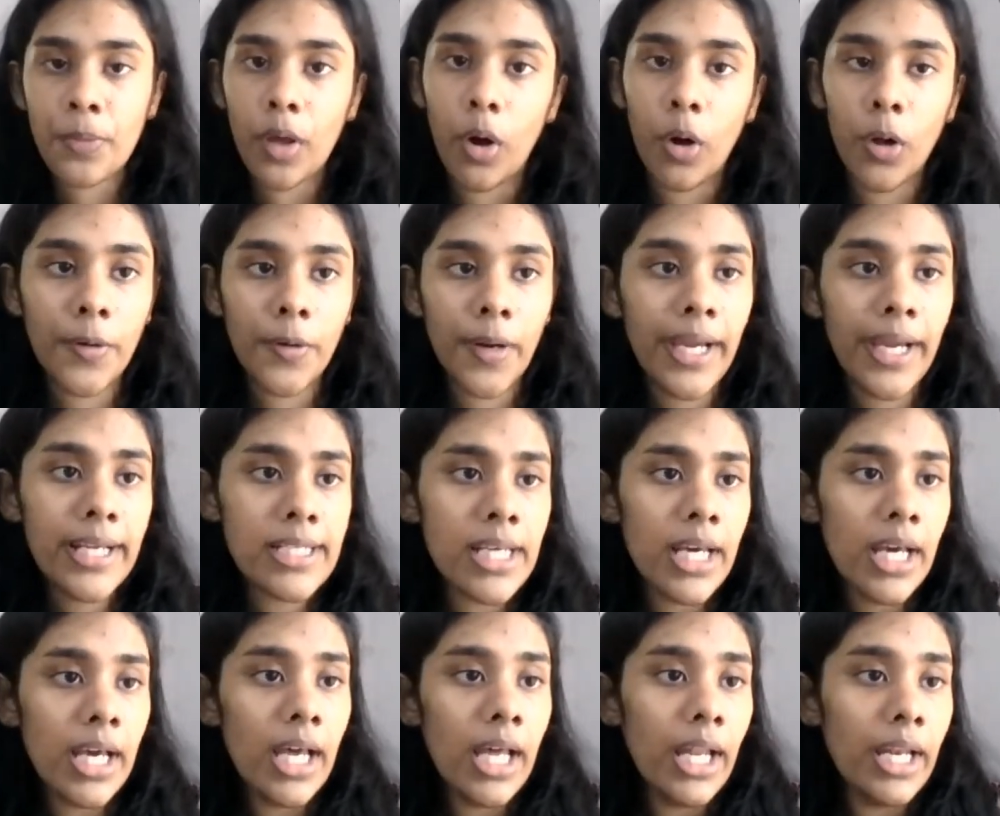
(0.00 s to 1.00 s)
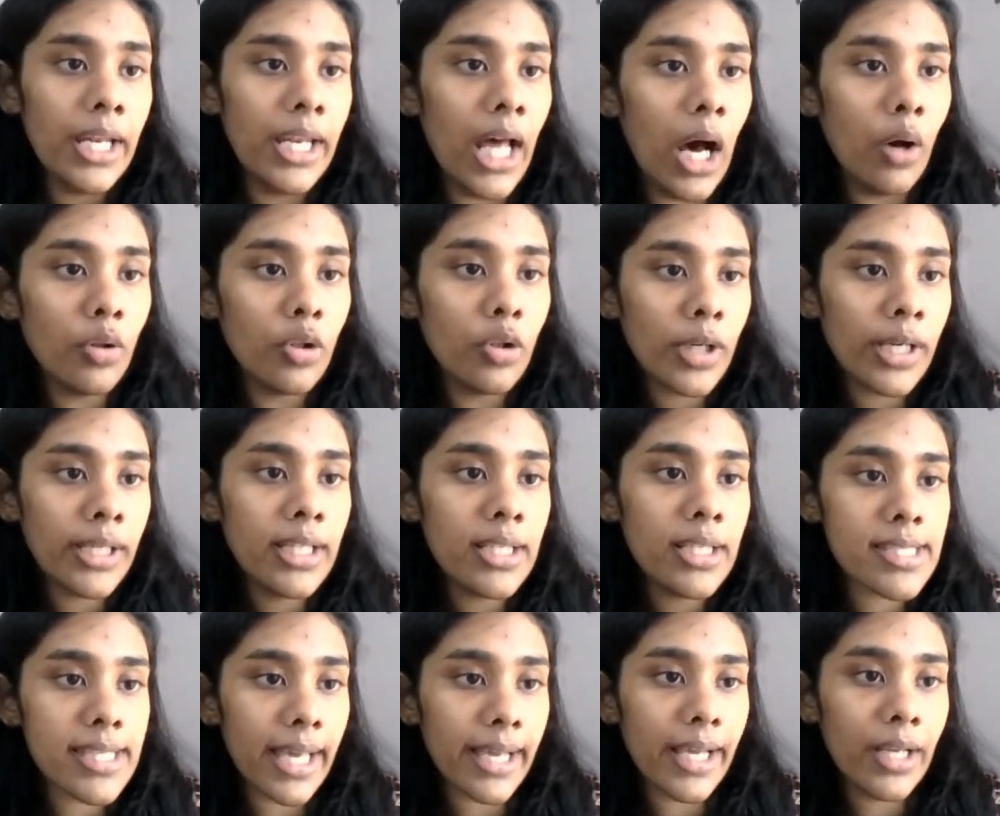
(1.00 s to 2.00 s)
All right. Now look at the
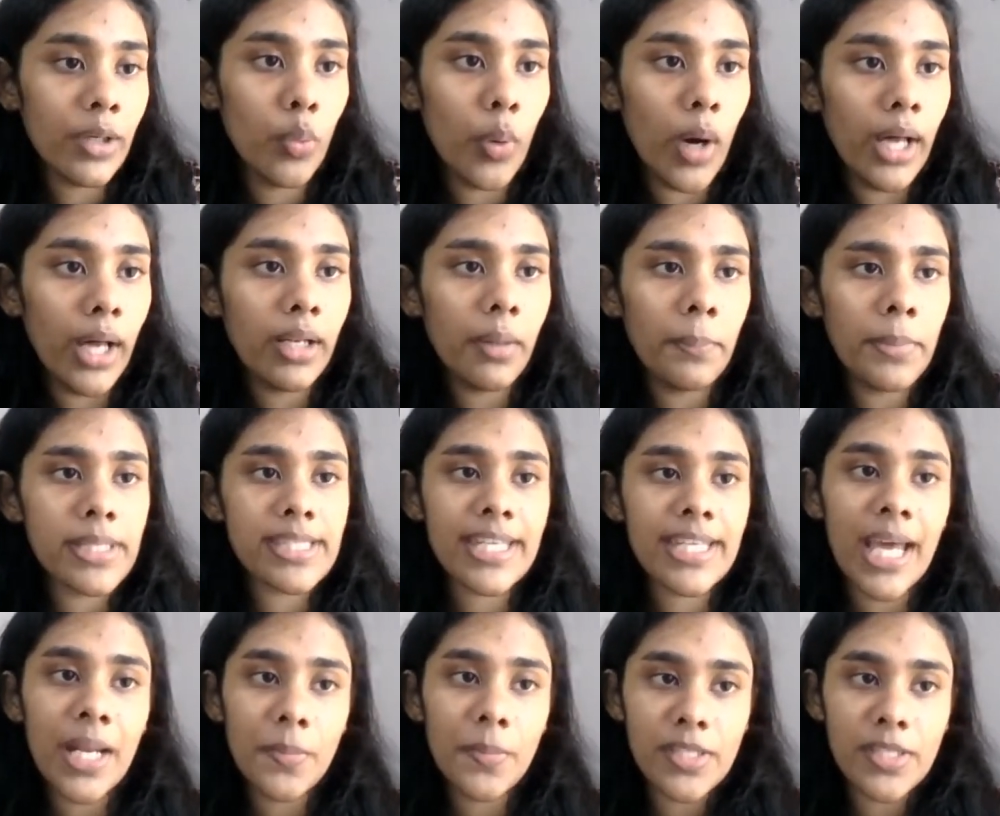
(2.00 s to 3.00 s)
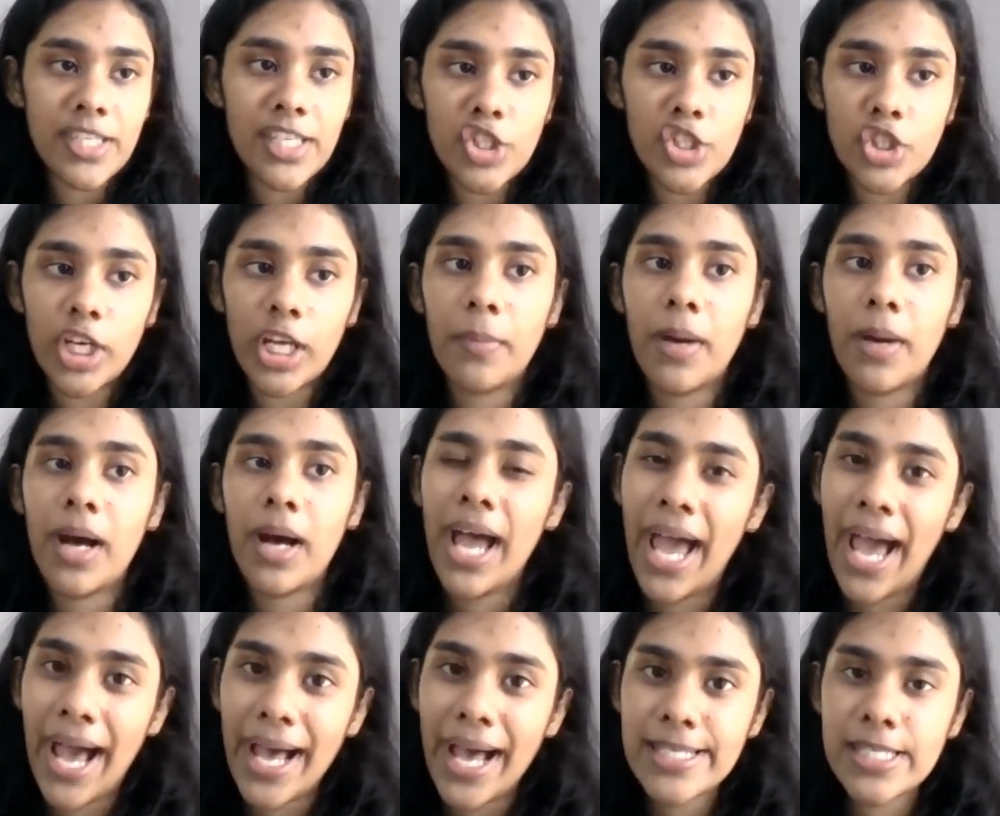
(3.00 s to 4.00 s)
second one. Mr. and Mrs. Sharma
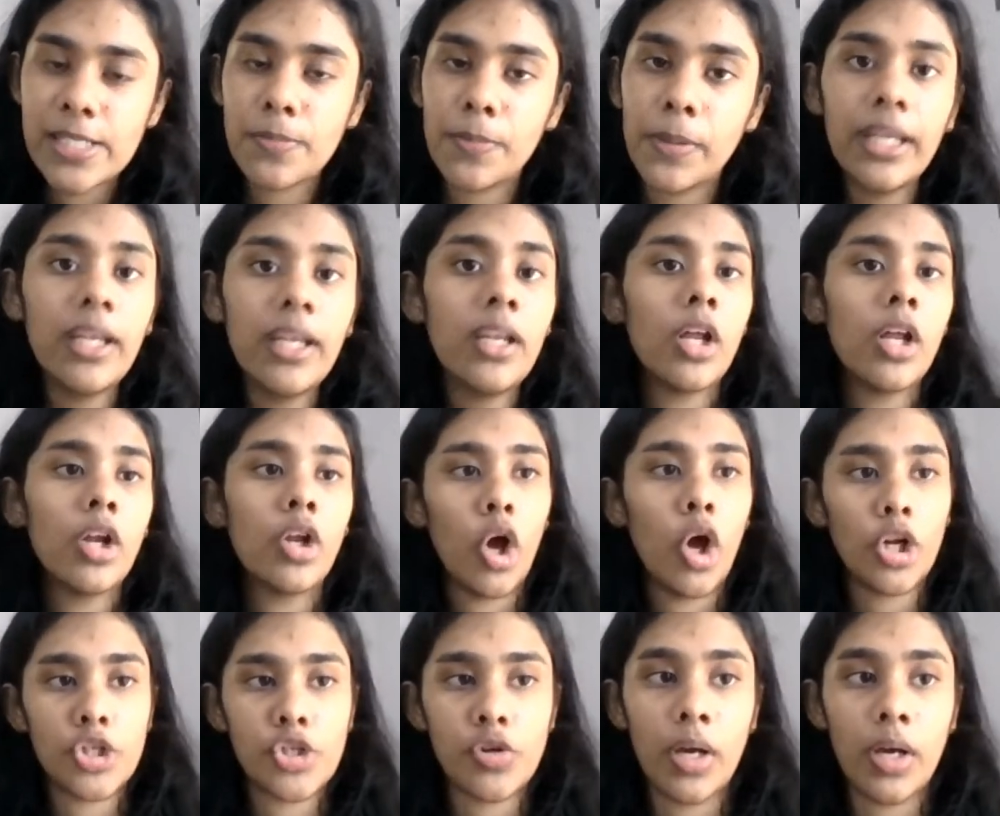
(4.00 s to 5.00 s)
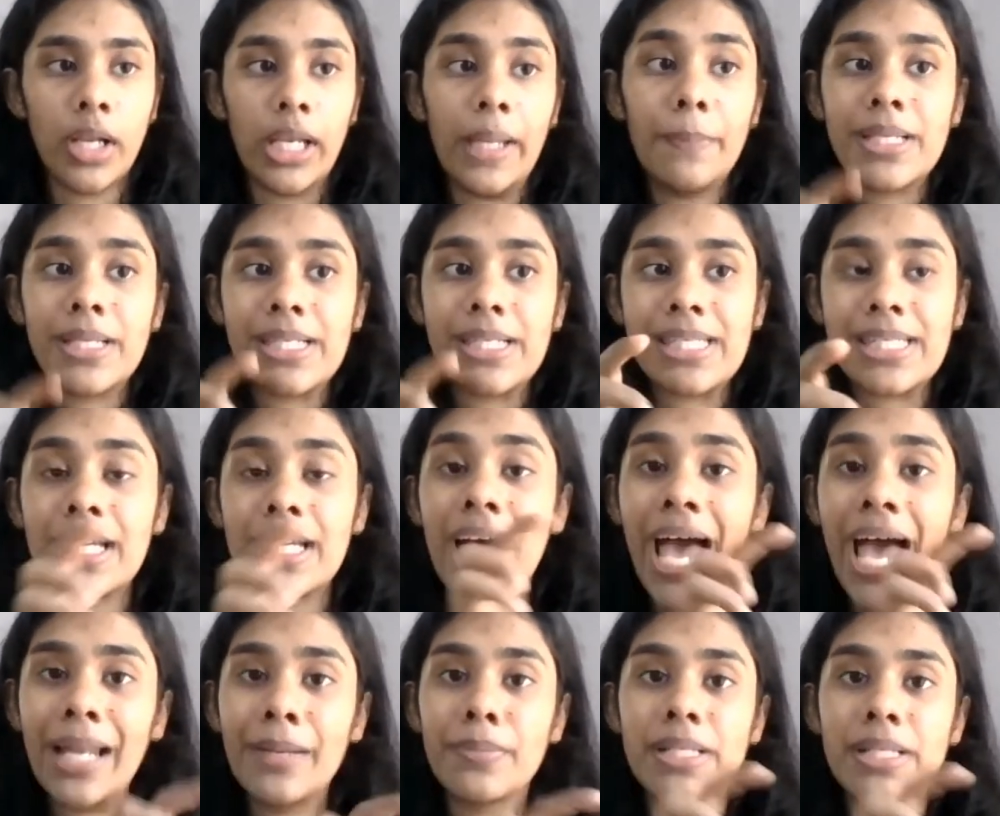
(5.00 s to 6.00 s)
has been, not really. Mr.
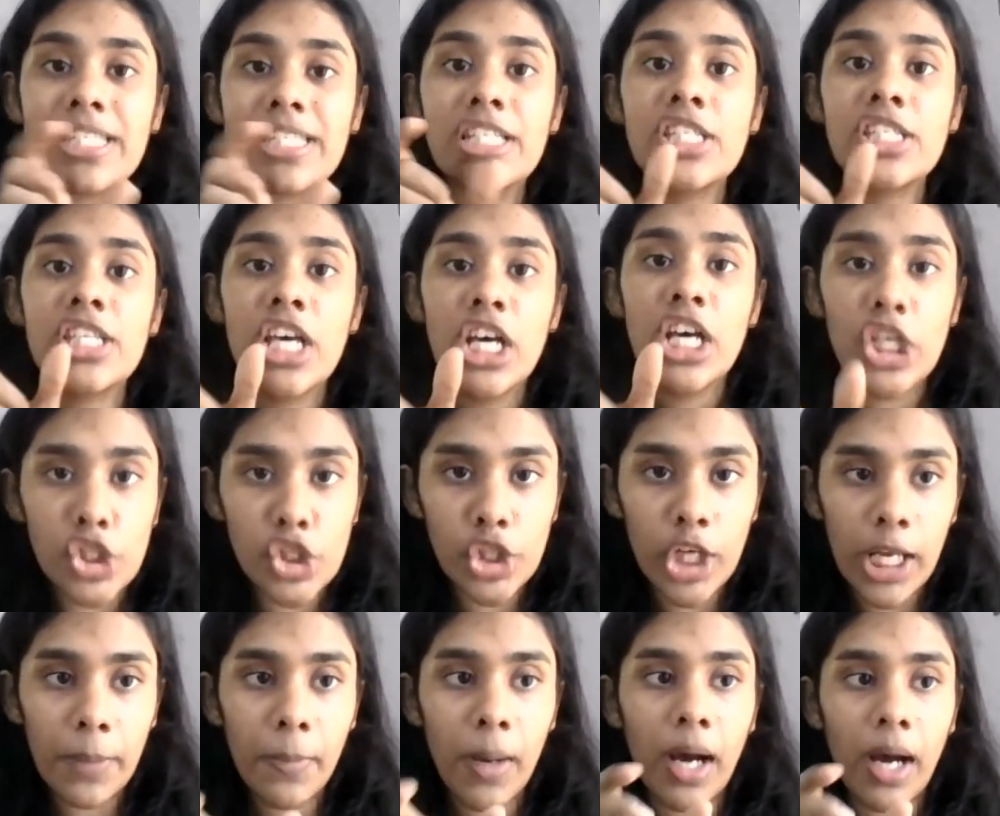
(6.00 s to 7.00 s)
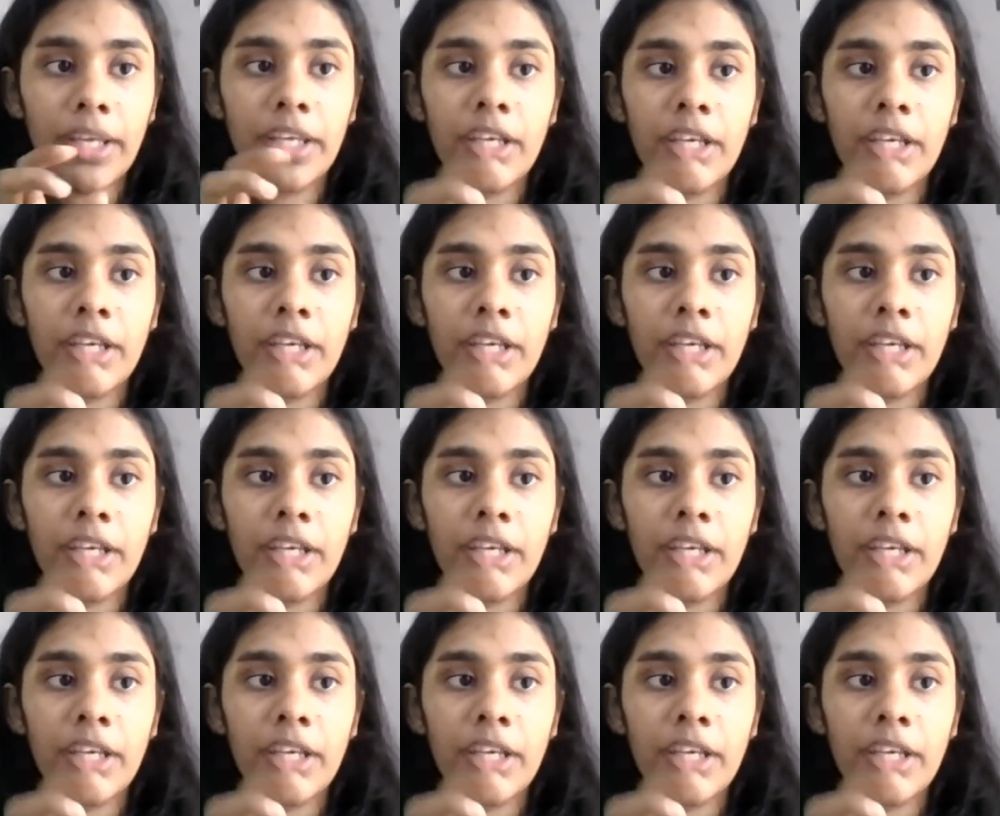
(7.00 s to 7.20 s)
and Mrs. Sharma.